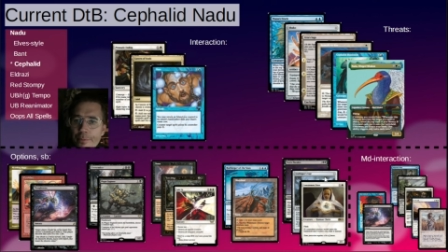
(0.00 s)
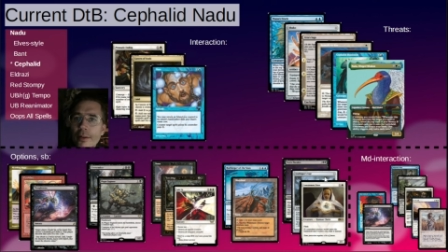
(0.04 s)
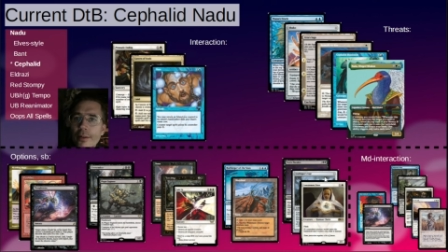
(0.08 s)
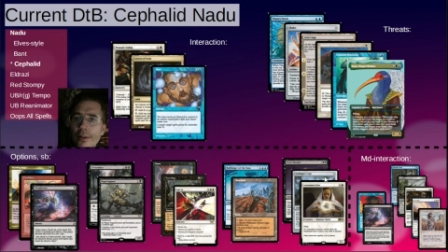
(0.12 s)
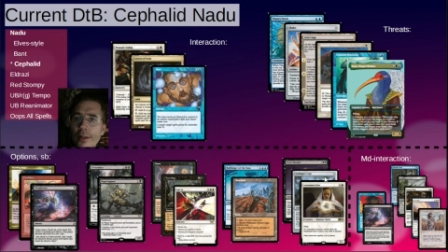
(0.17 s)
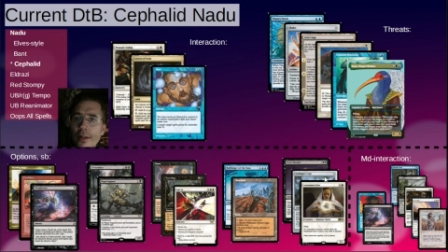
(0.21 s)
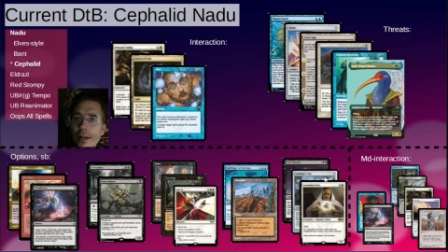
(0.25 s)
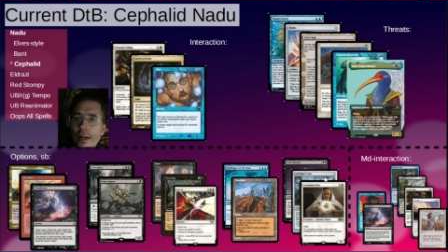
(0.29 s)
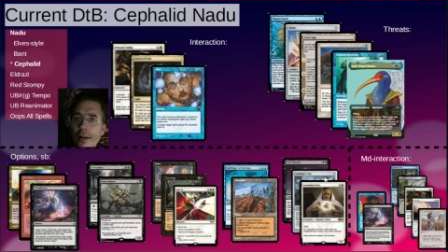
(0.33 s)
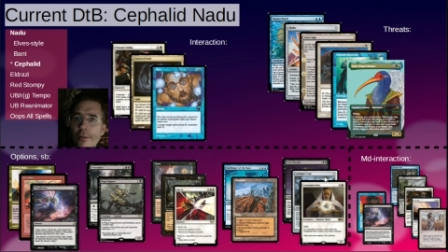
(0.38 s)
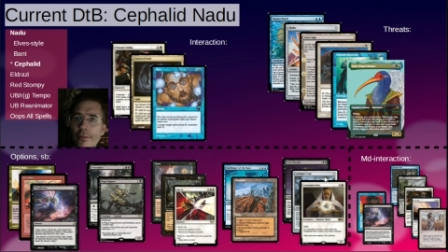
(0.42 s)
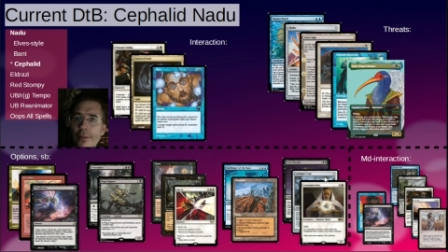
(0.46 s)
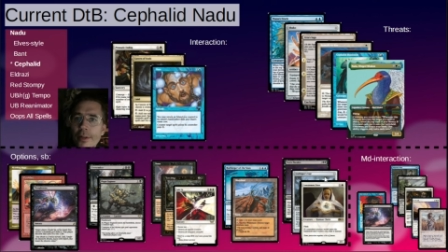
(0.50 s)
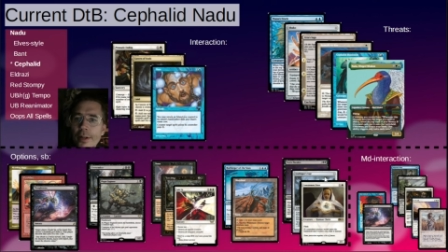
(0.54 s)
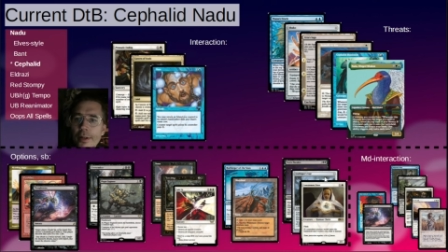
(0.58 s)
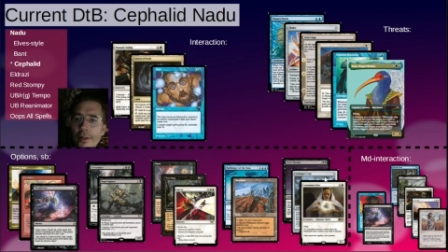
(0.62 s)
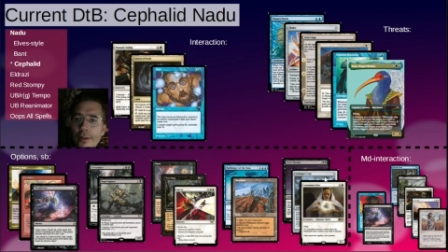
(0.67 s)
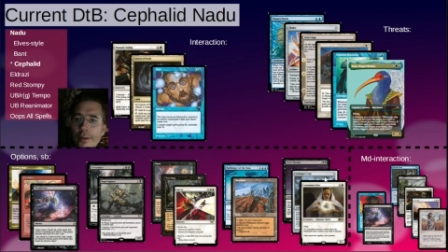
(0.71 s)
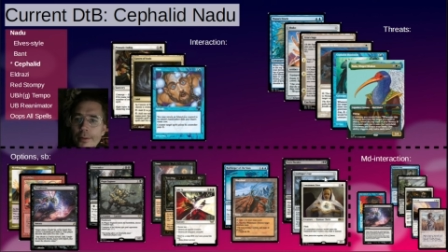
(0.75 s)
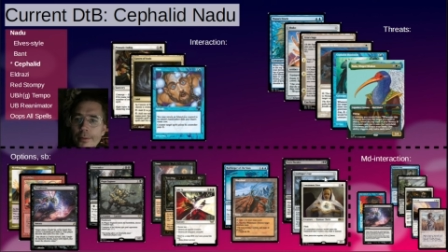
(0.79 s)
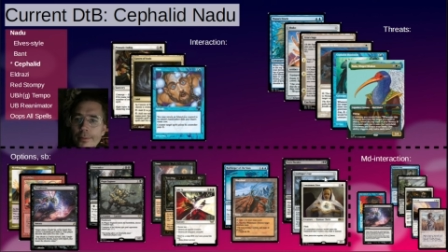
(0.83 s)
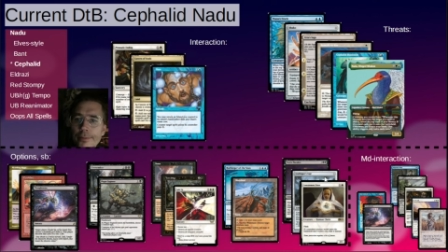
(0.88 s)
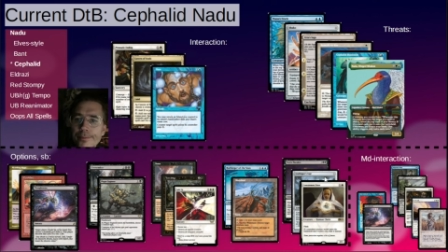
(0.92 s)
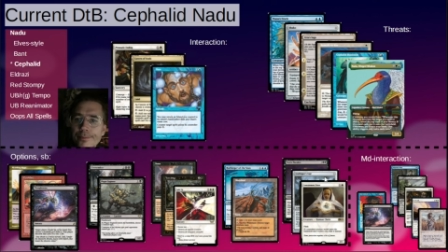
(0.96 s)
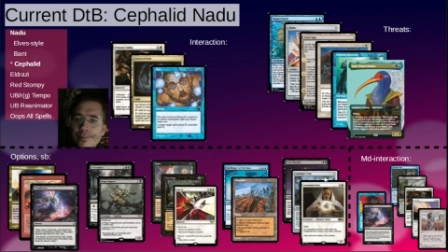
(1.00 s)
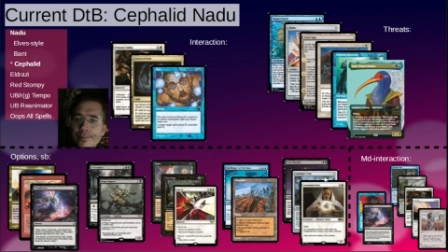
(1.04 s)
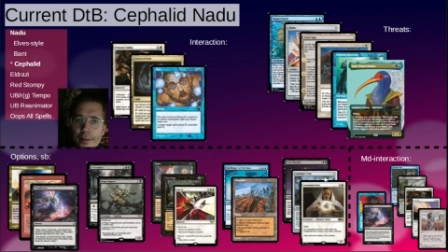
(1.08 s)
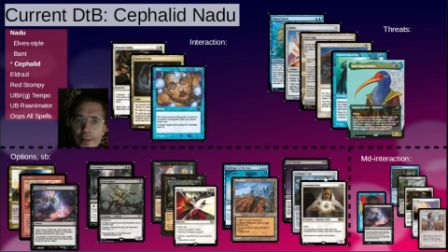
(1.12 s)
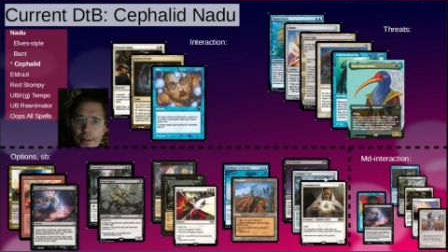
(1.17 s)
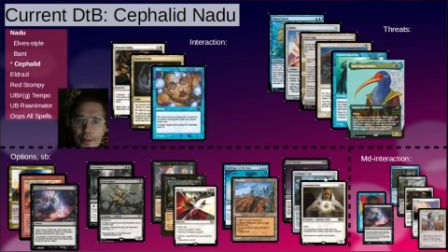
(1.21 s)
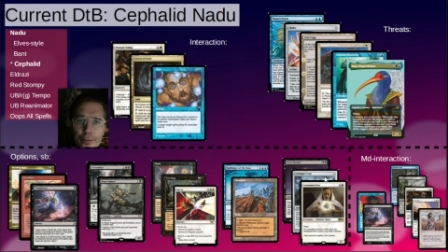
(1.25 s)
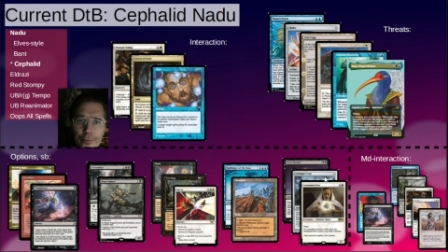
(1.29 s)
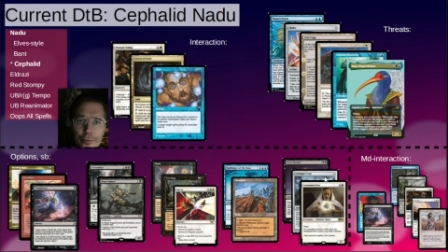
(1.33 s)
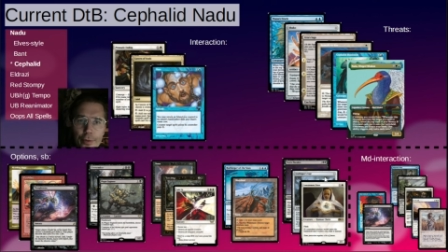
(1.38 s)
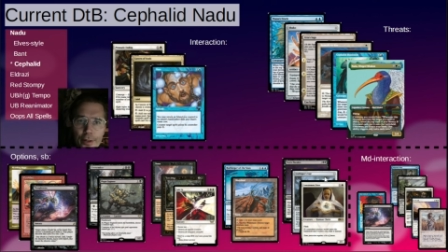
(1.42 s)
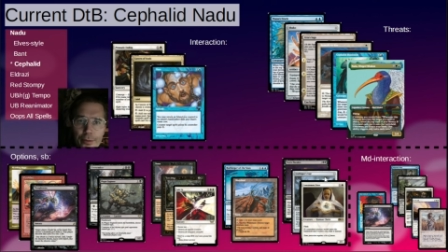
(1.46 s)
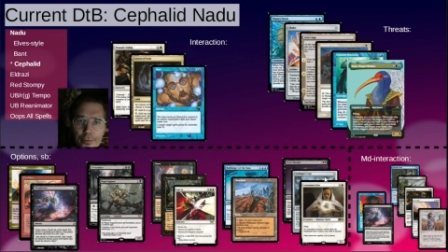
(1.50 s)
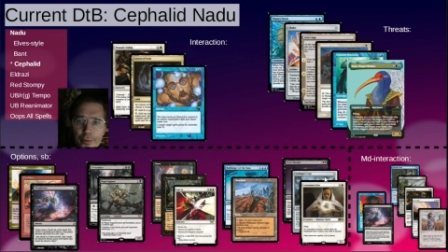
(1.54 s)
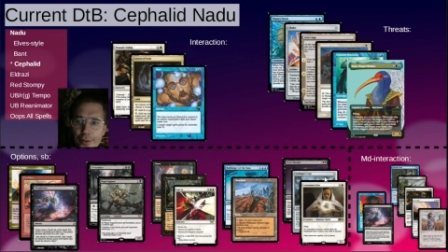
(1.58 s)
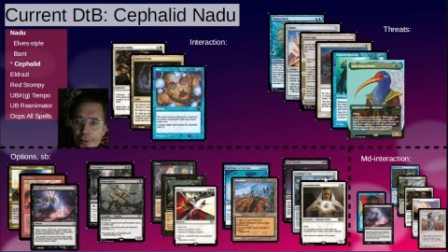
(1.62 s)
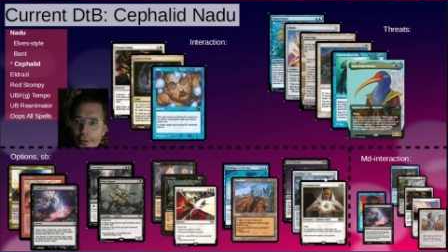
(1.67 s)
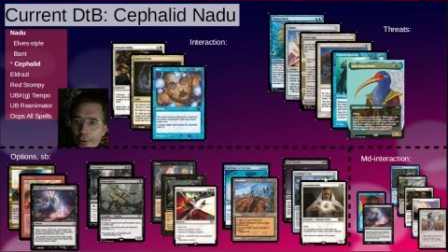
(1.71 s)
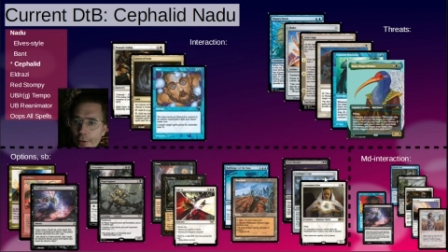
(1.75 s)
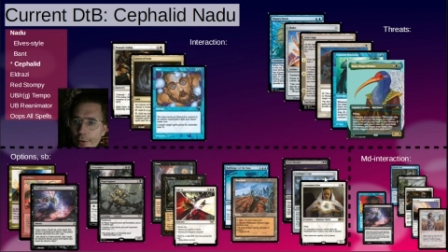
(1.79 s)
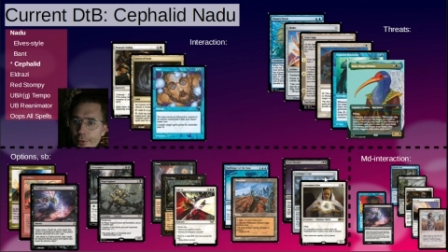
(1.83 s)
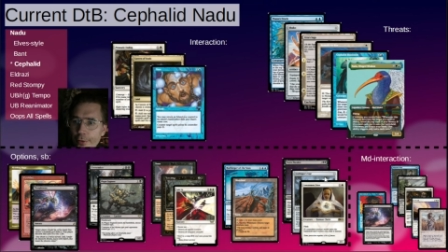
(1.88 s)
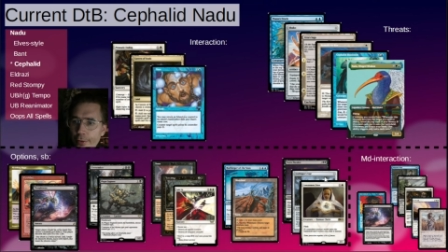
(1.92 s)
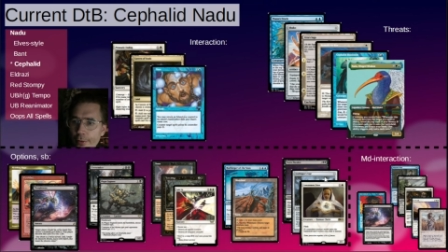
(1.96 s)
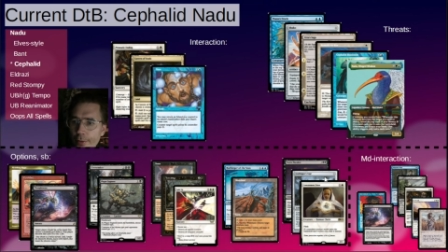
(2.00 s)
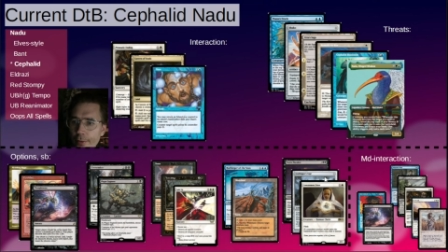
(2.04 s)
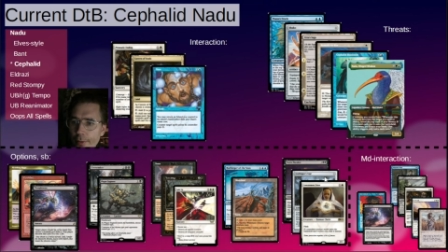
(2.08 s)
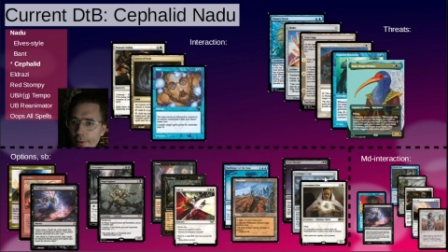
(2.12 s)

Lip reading: the Dread Returns